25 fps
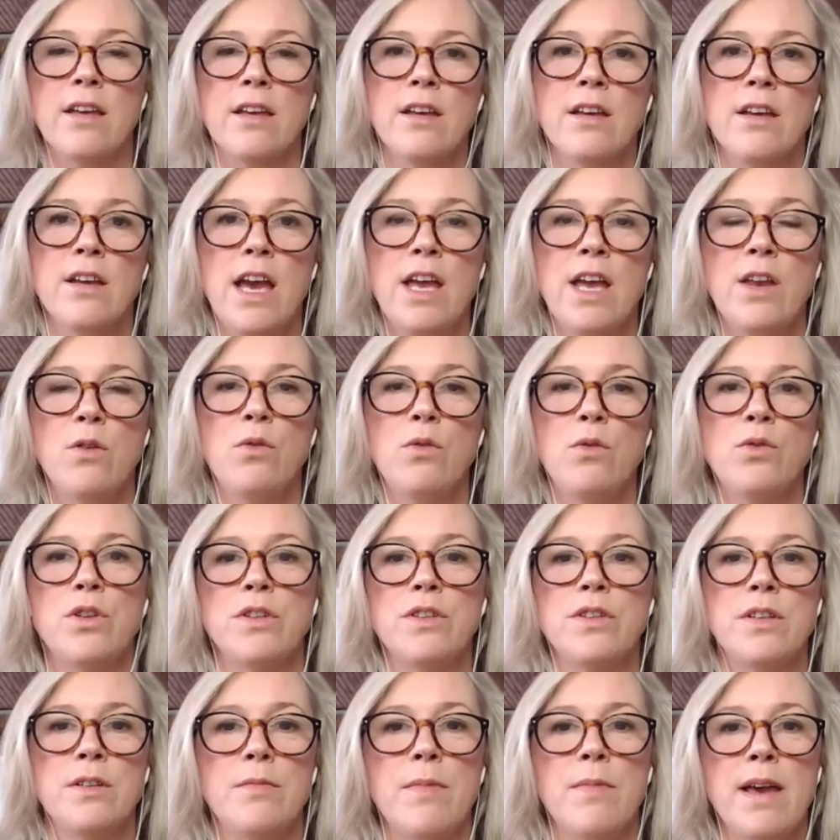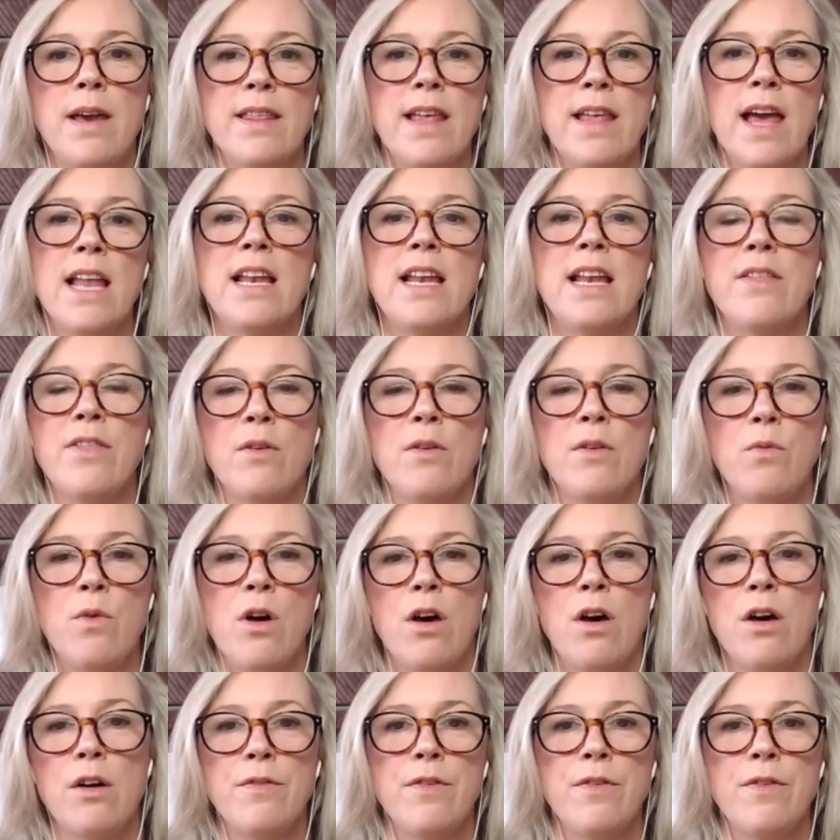in order to make that leather
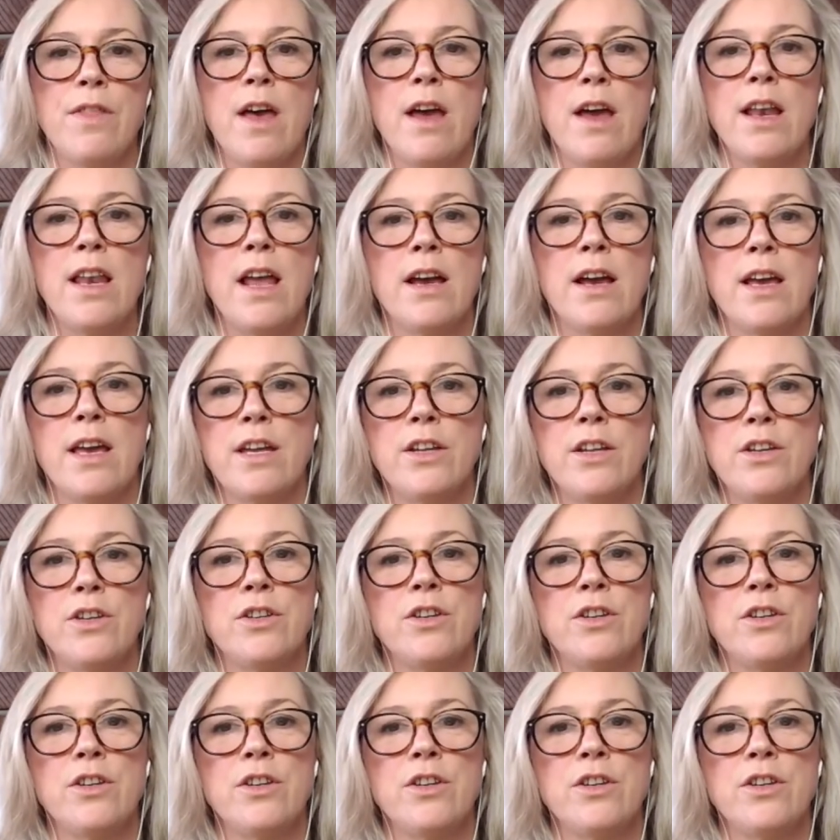work for that luggage?